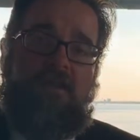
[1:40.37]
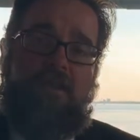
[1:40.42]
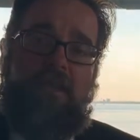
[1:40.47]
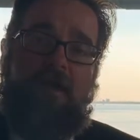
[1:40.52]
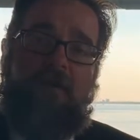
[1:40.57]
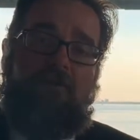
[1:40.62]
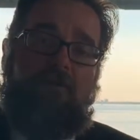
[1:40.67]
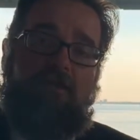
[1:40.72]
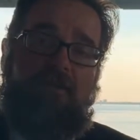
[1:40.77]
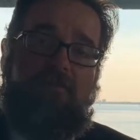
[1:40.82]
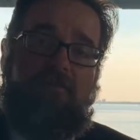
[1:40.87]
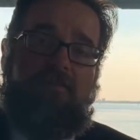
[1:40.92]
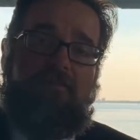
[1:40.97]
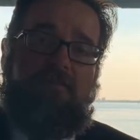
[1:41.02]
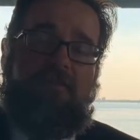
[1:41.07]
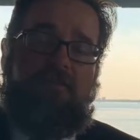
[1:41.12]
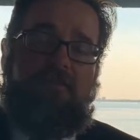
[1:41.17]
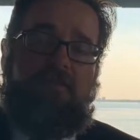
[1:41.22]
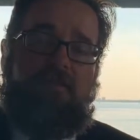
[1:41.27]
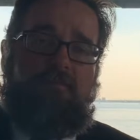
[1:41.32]
Now, another
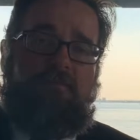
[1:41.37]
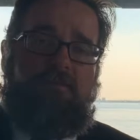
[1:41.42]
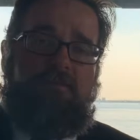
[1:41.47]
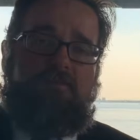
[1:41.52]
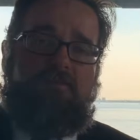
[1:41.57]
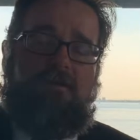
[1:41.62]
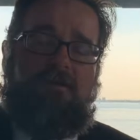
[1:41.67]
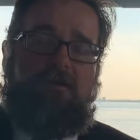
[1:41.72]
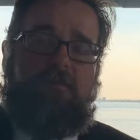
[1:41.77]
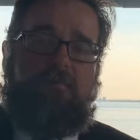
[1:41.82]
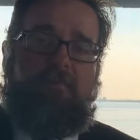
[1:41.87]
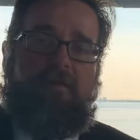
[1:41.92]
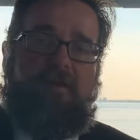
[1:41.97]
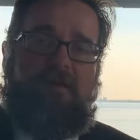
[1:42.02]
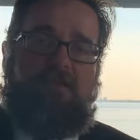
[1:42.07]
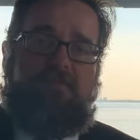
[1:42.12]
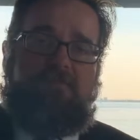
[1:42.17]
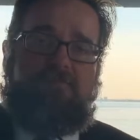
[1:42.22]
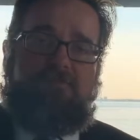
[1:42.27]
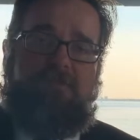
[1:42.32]
thing that I'm going to talk
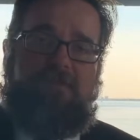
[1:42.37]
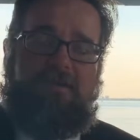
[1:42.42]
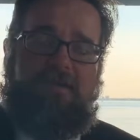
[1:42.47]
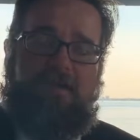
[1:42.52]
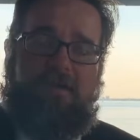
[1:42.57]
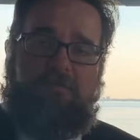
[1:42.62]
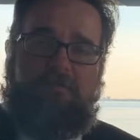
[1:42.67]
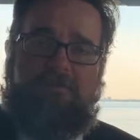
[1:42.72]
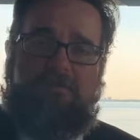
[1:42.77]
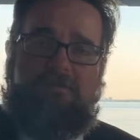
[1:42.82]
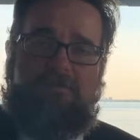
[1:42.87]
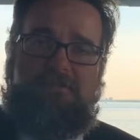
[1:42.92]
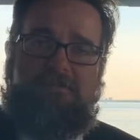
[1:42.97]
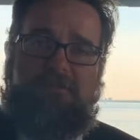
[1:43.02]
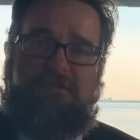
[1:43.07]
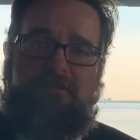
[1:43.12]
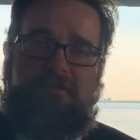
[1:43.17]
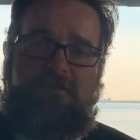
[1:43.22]
about is what happens